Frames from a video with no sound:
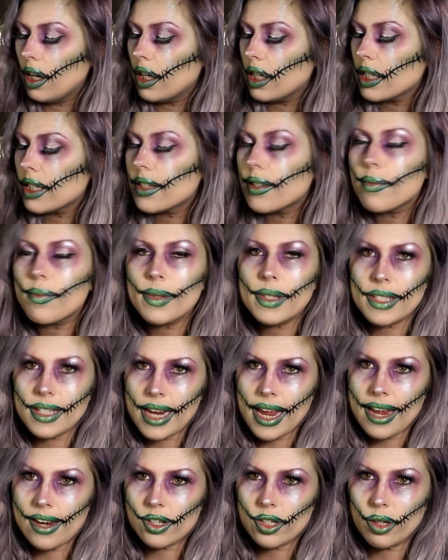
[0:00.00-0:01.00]

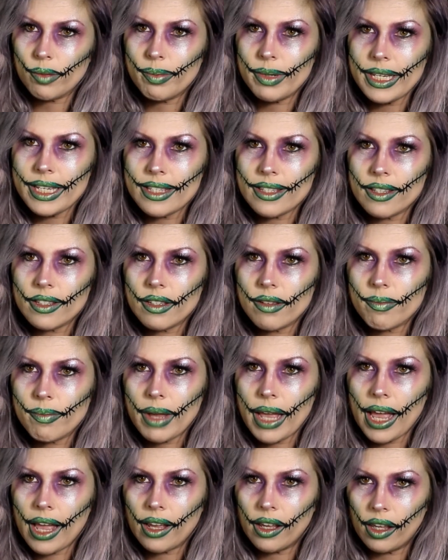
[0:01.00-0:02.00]
substantial pieces of
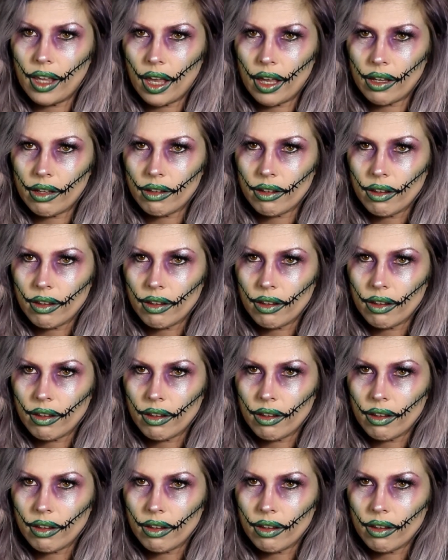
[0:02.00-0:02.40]
pancake